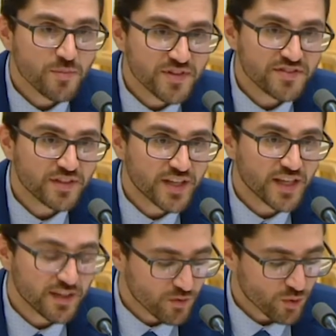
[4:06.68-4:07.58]
Mr.
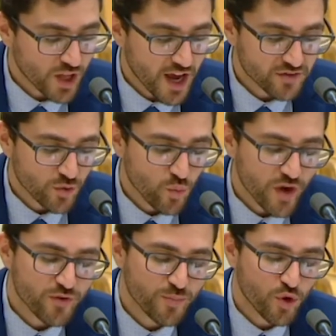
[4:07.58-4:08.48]
King relies on
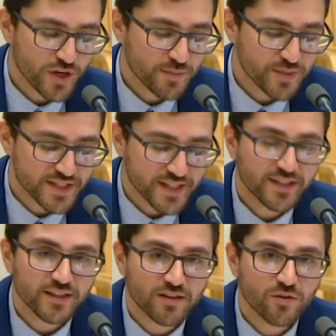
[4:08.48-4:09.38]
one report in
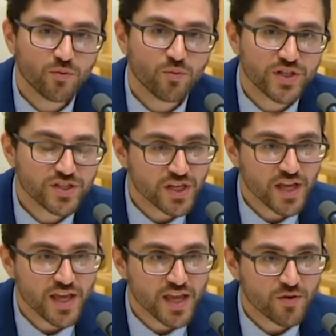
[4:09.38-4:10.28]
particular, which
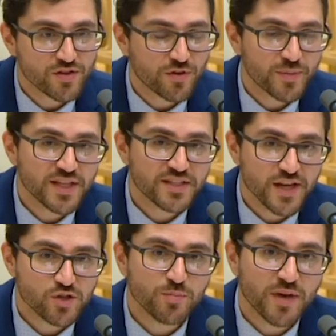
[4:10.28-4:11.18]
is from the
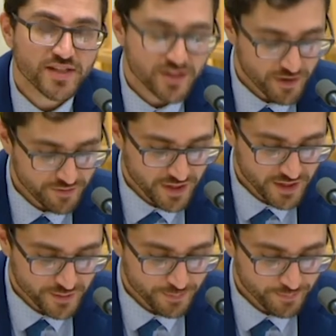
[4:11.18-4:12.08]
International Monetary
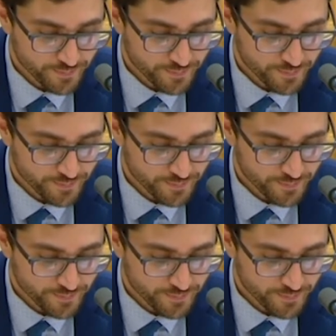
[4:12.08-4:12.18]
Fund,